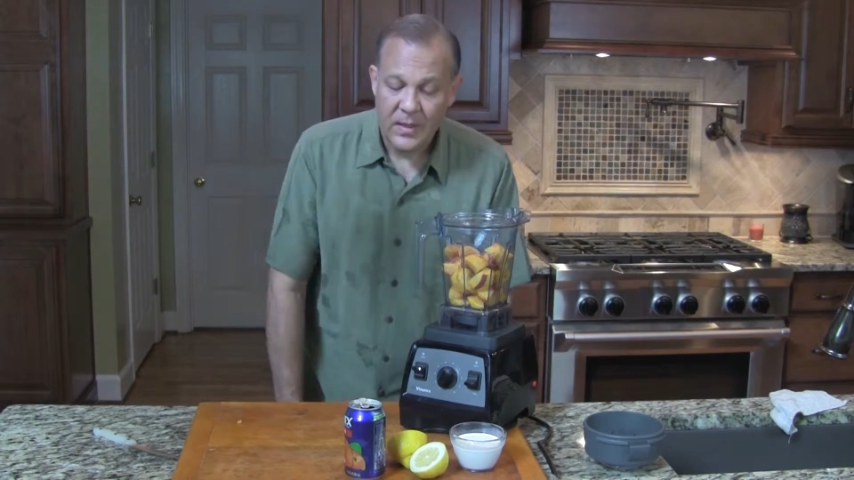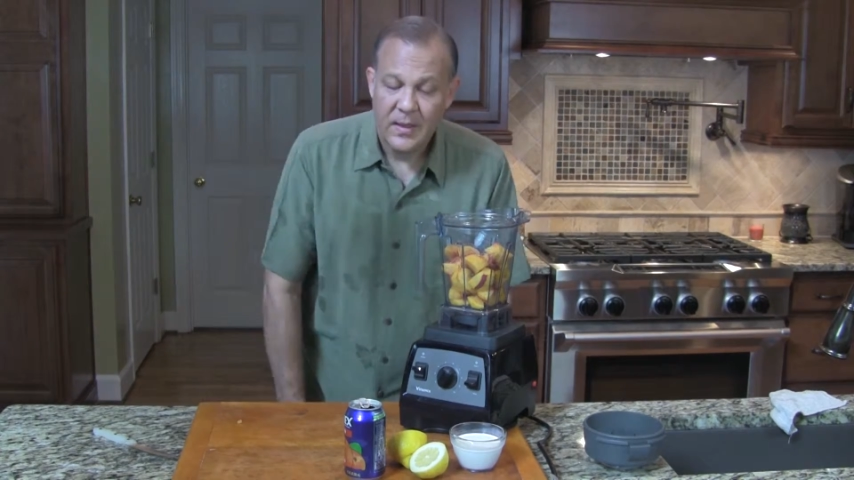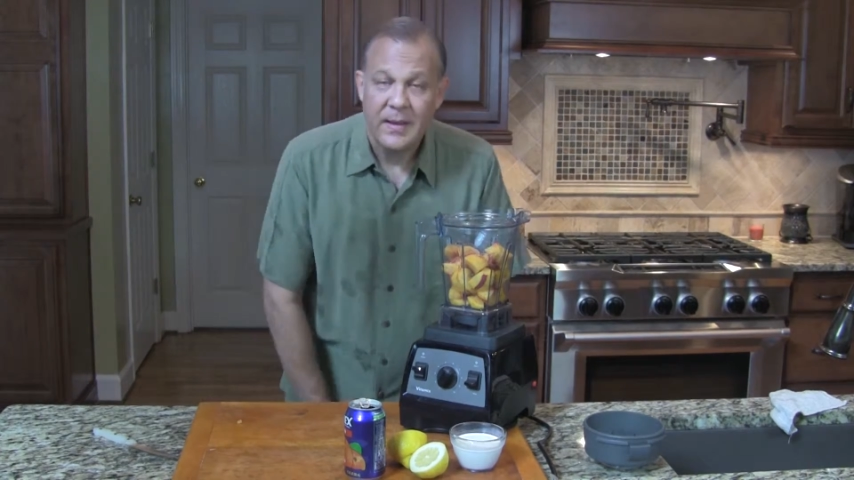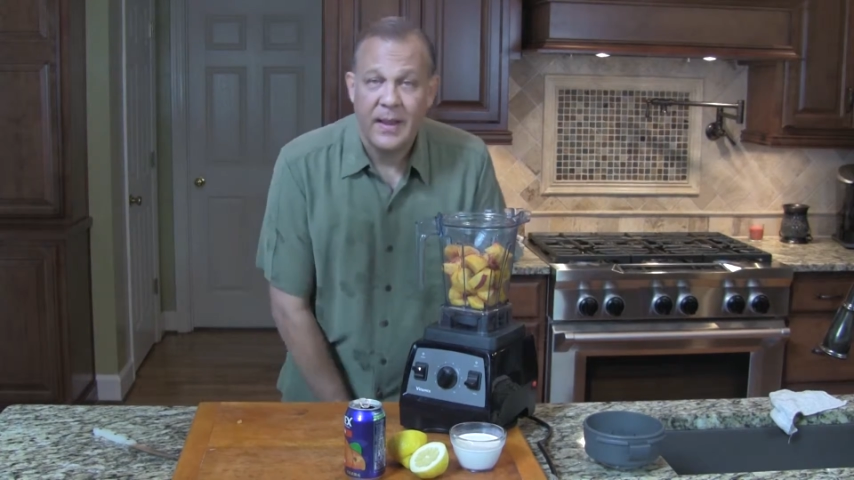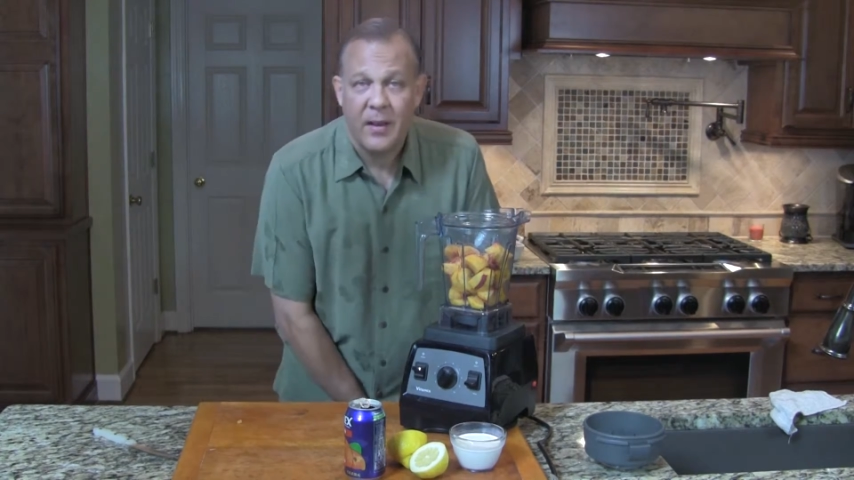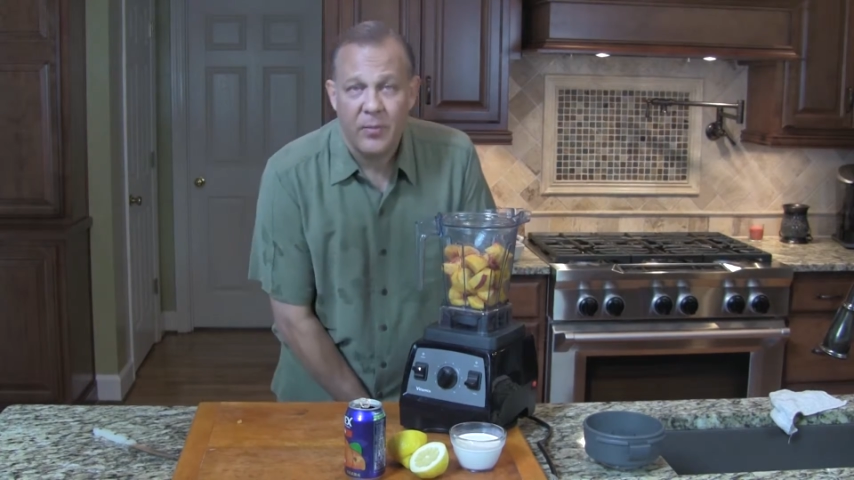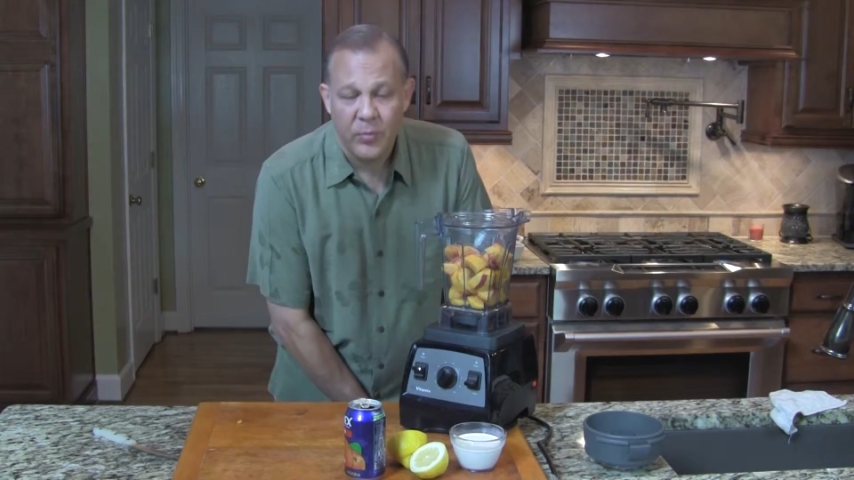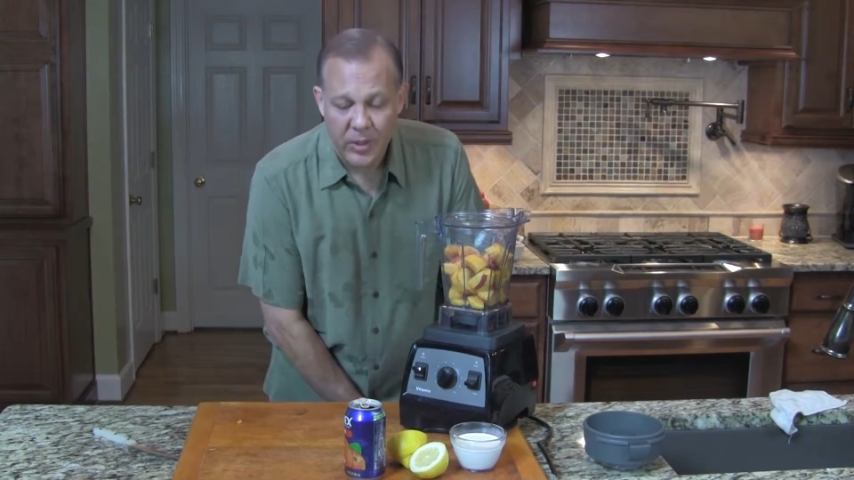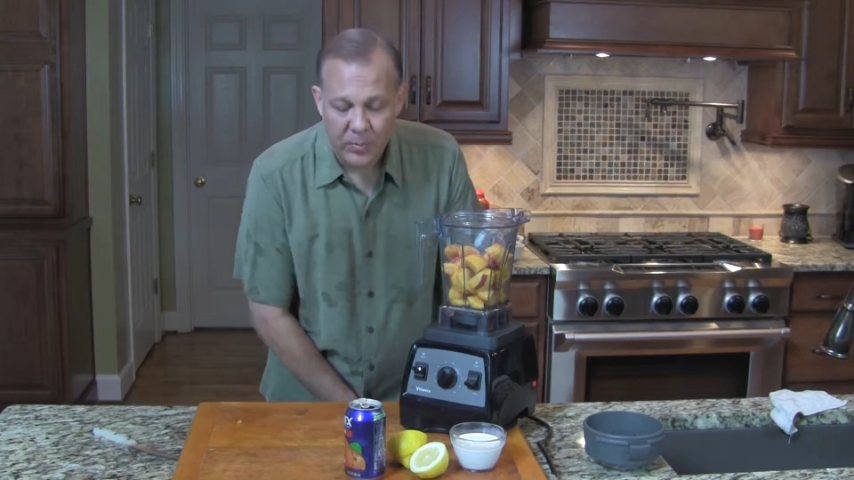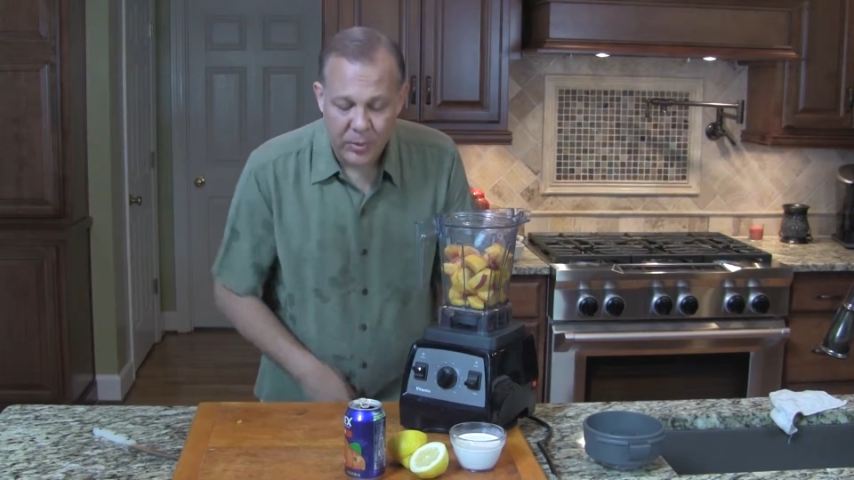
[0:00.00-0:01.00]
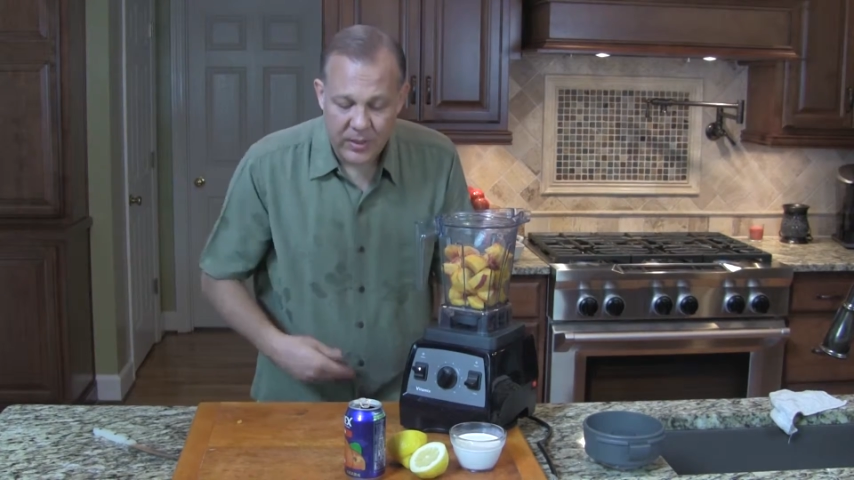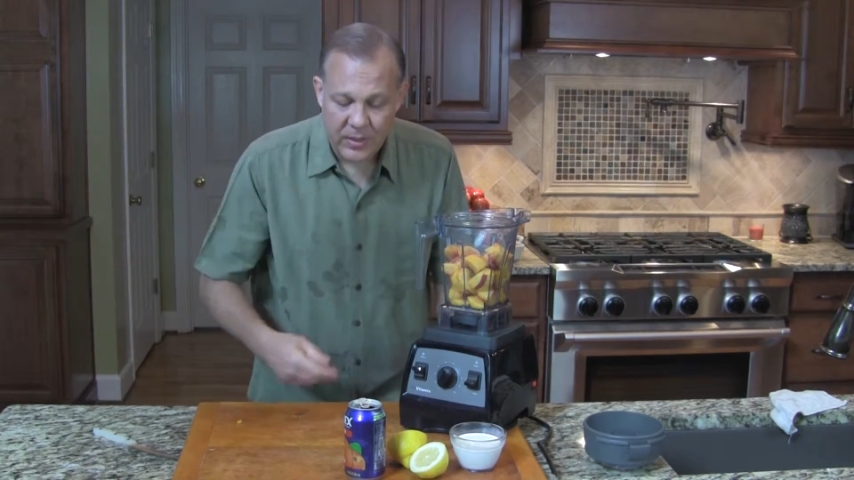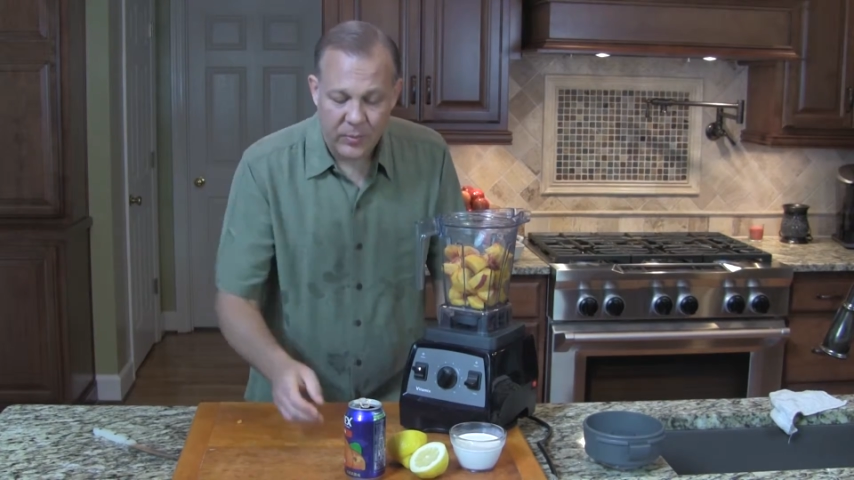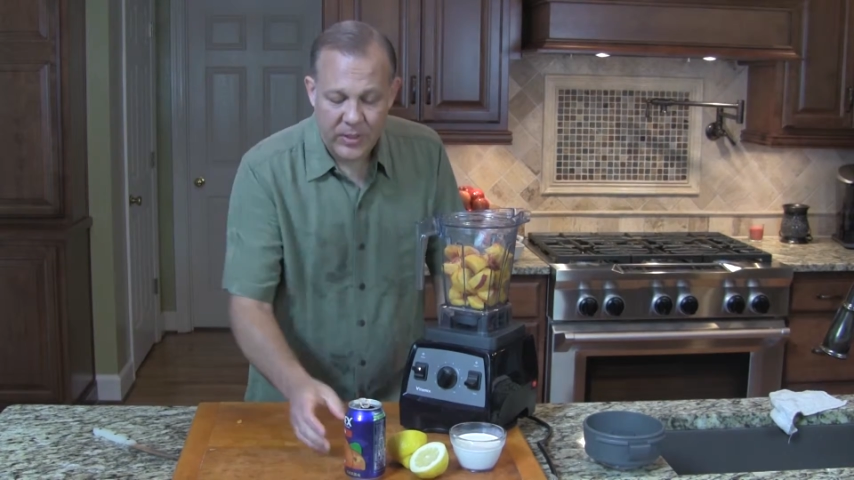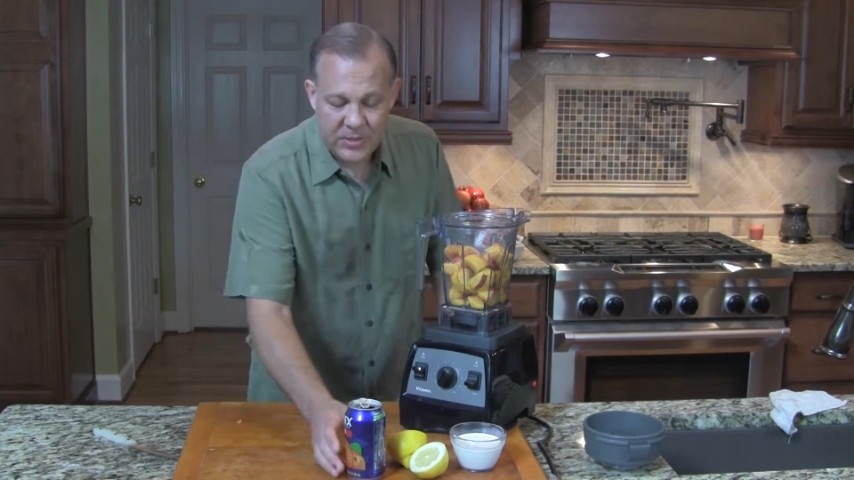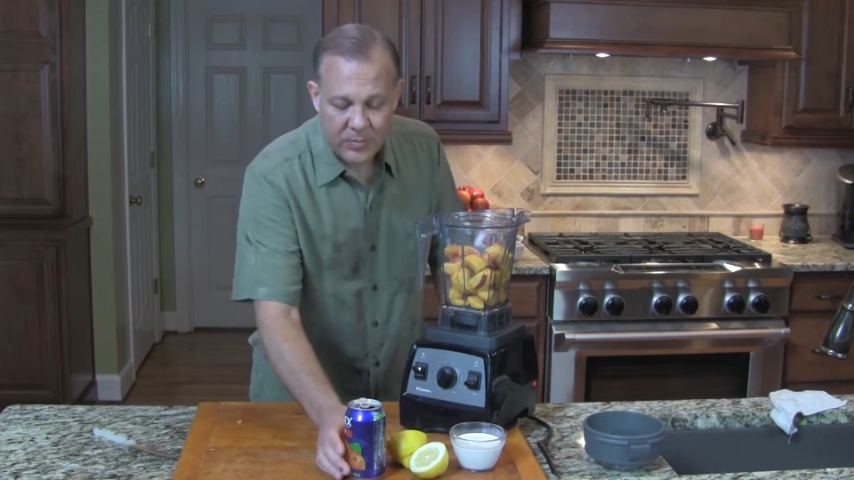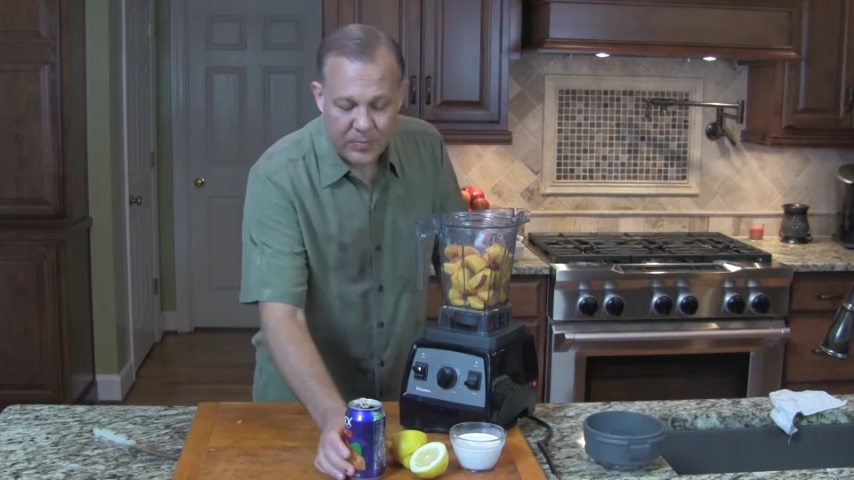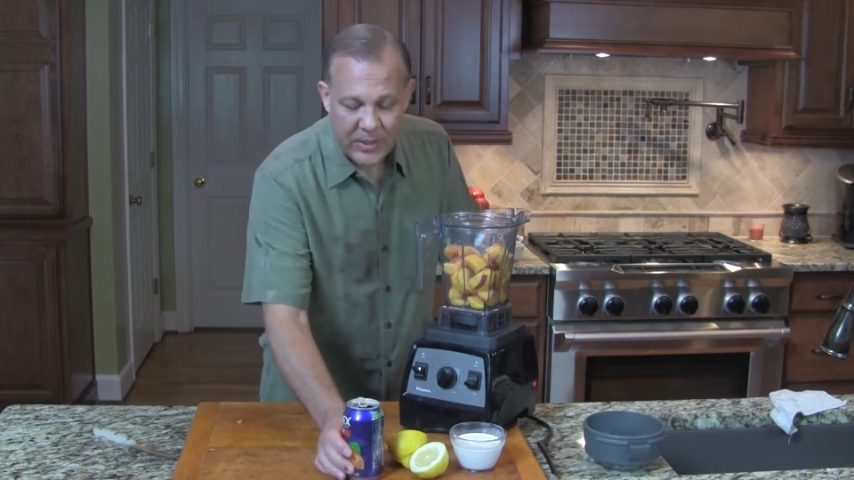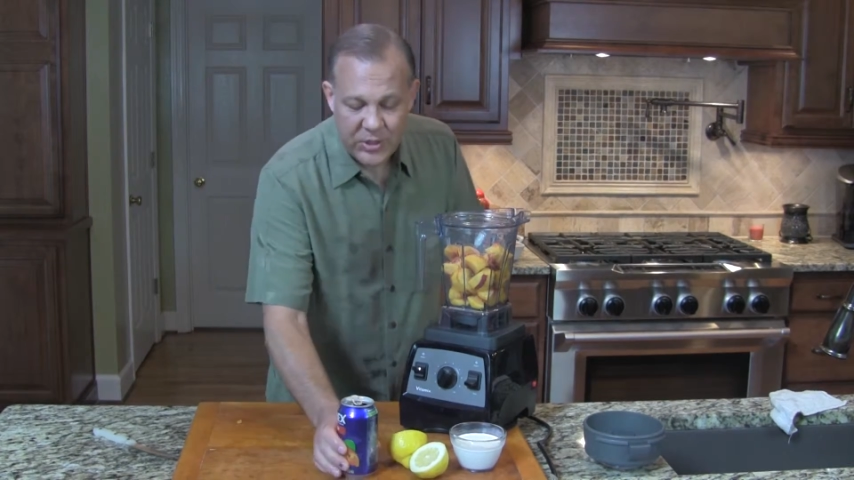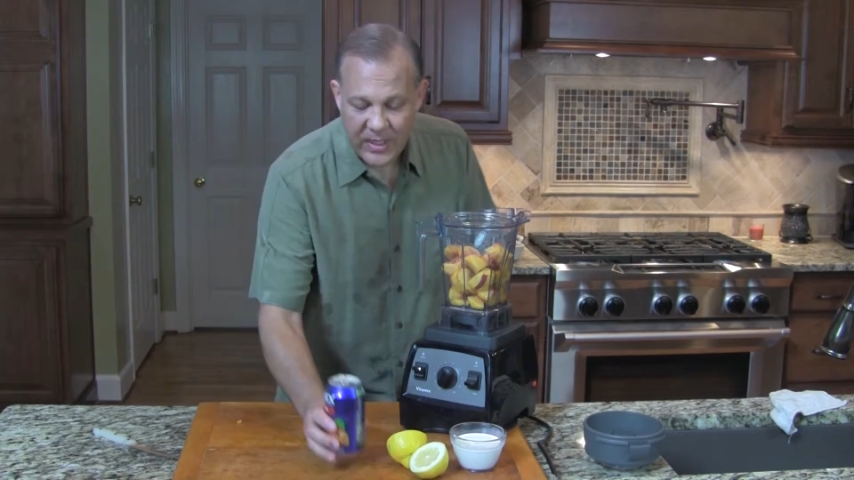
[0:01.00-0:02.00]
Now we're going to put in, we need some
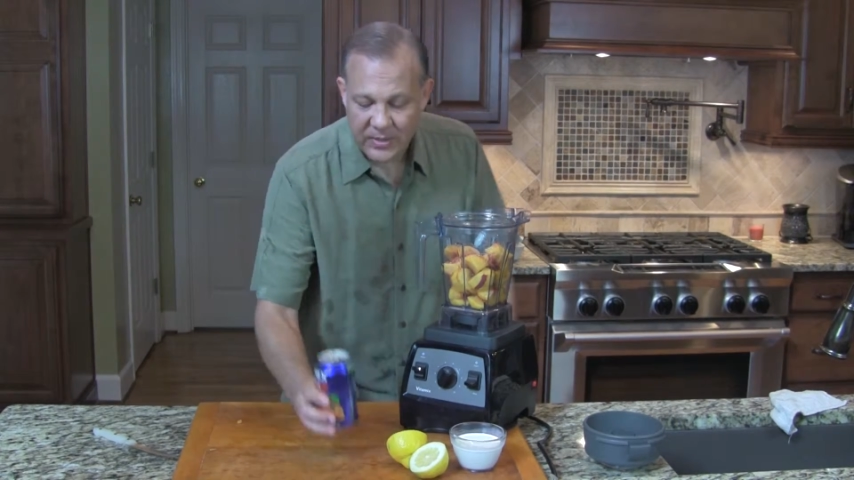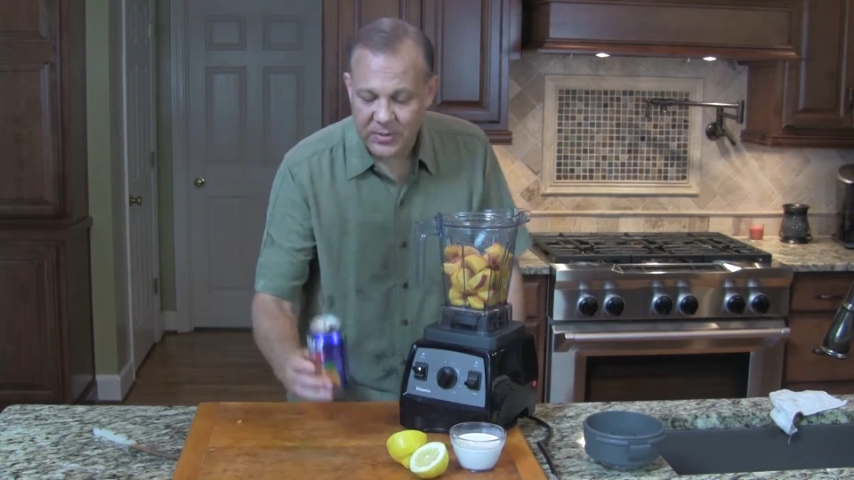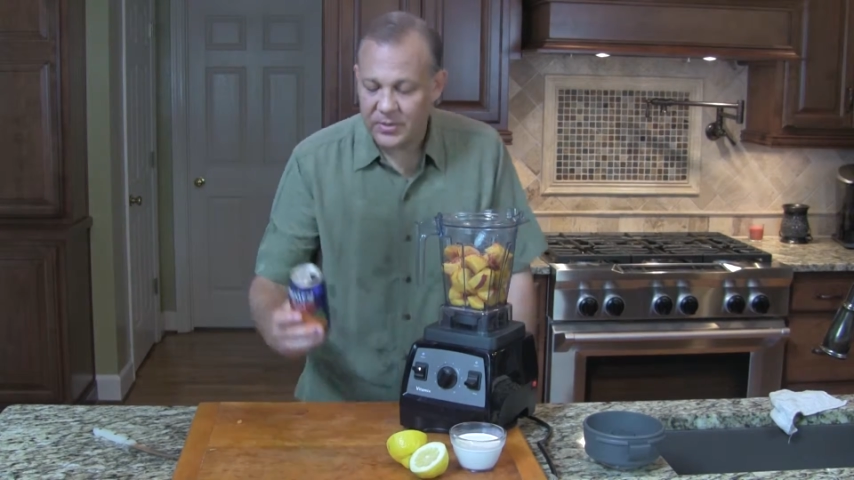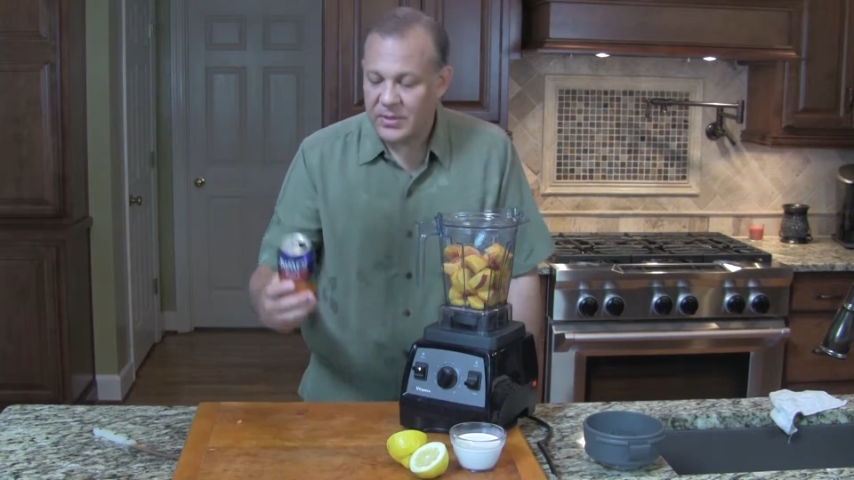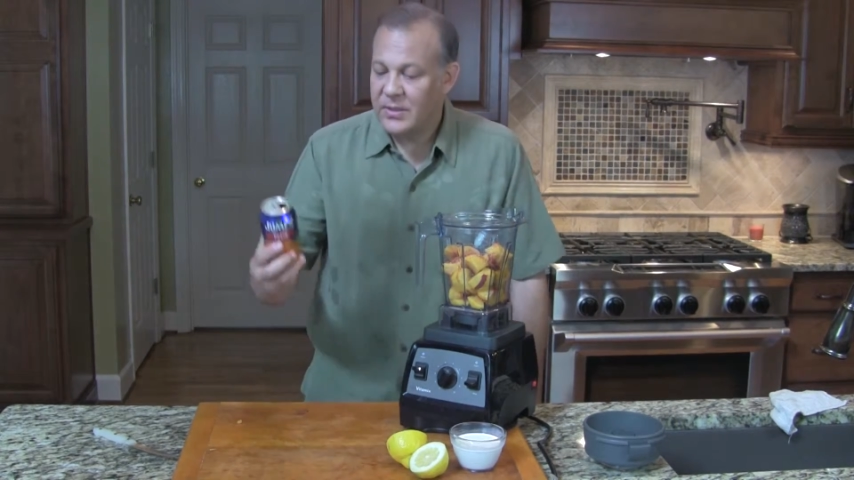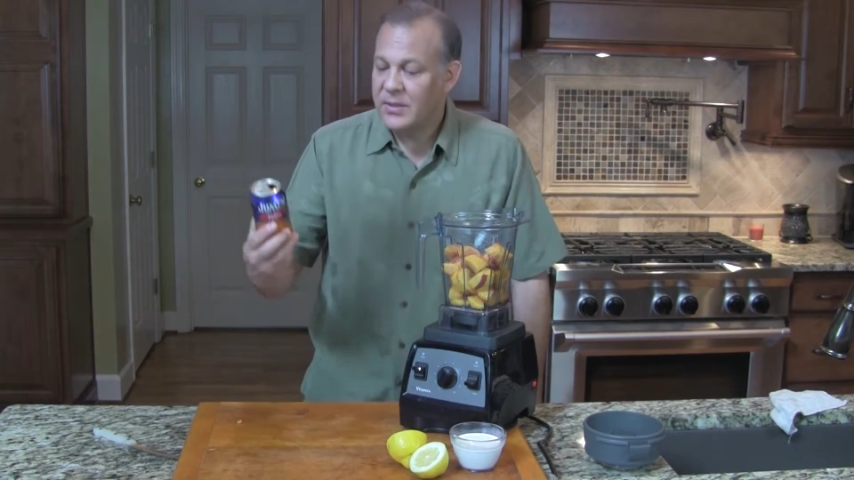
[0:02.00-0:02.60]
peach nectar.